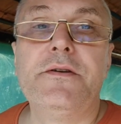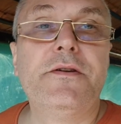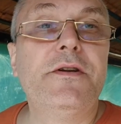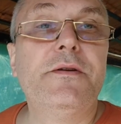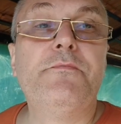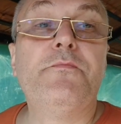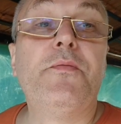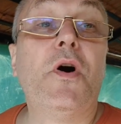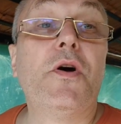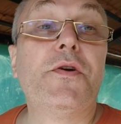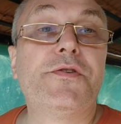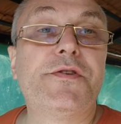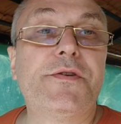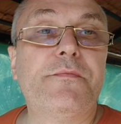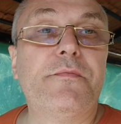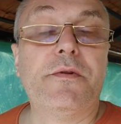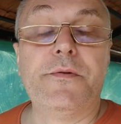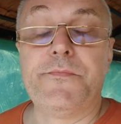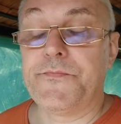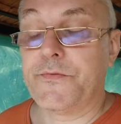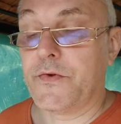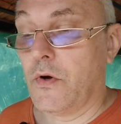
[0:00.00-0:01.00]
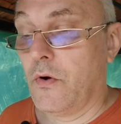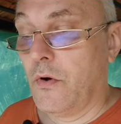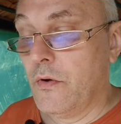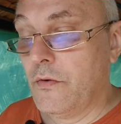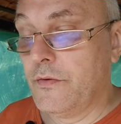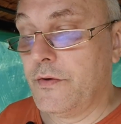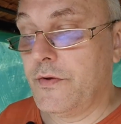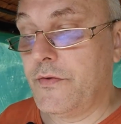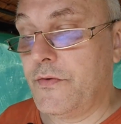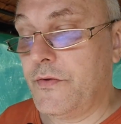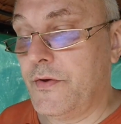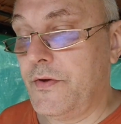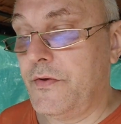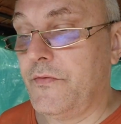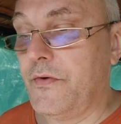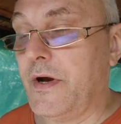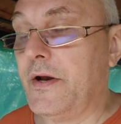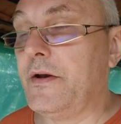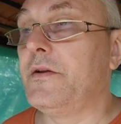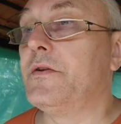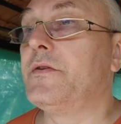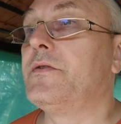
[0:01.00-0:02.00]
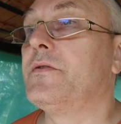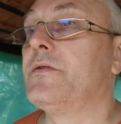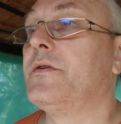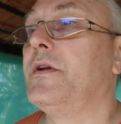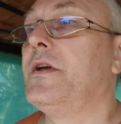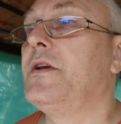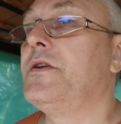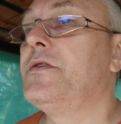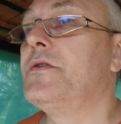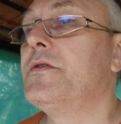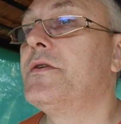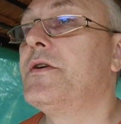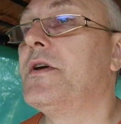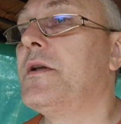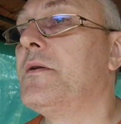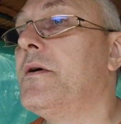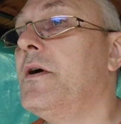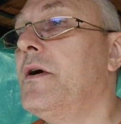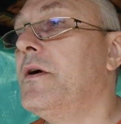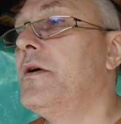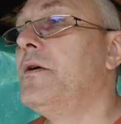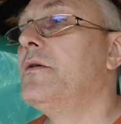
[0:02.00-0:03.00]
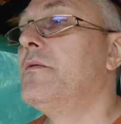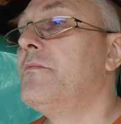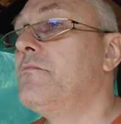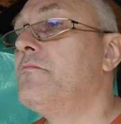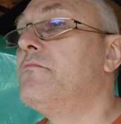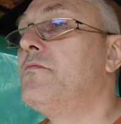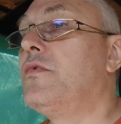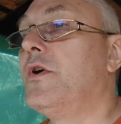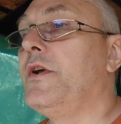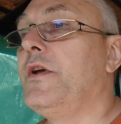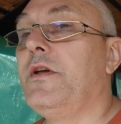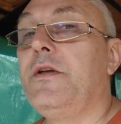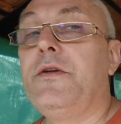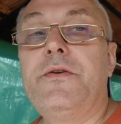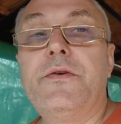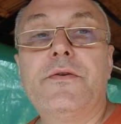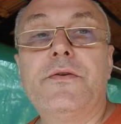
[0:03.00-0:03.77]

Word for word: impossible. Only the divine incarnation can bring